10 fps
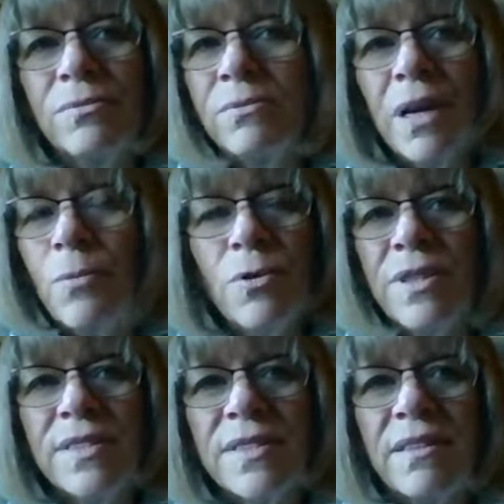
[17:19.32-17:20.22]
won't
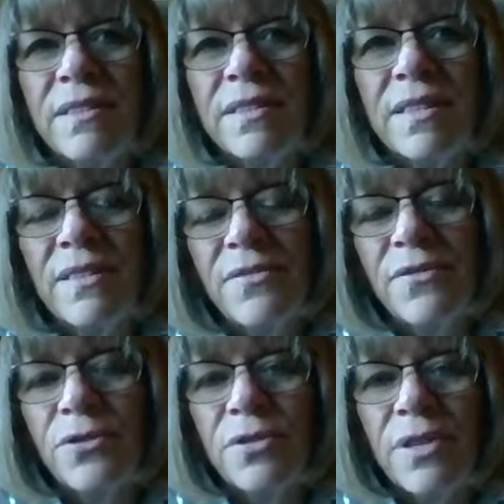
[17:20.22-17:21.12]
extend this any
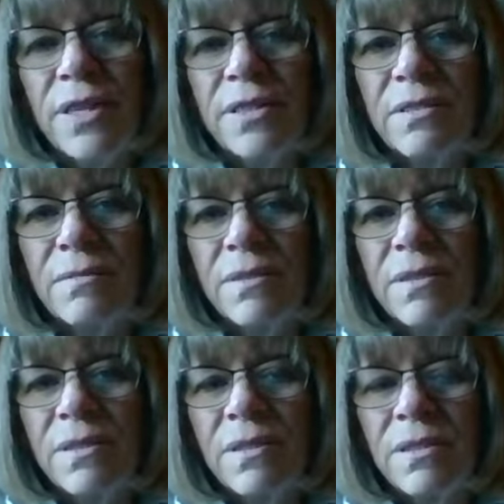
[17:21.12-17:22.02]
further than
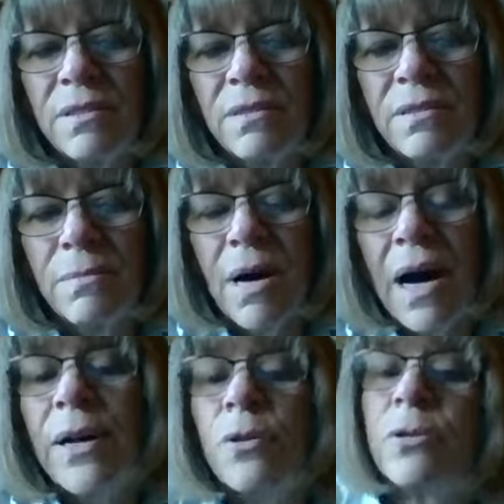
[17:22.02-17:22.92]

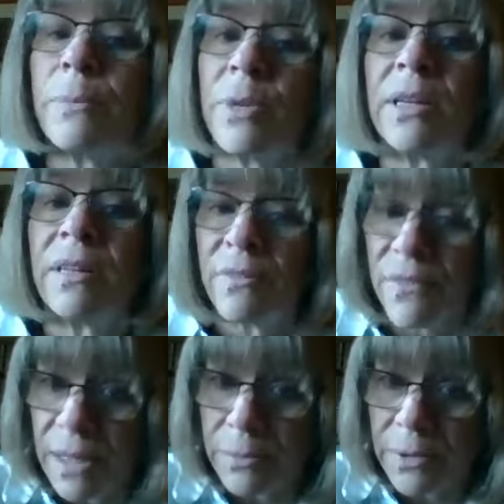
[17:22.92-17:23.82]
my own immediate
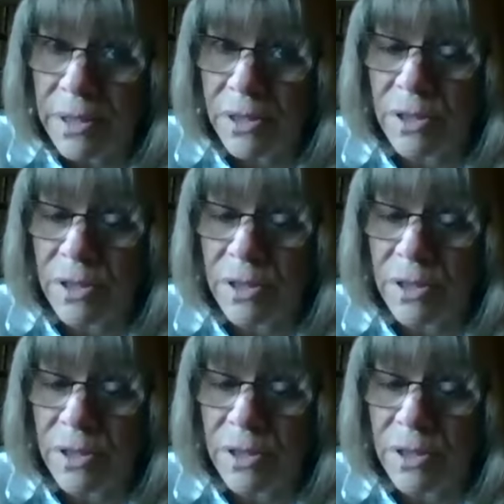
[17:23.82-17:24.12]
family.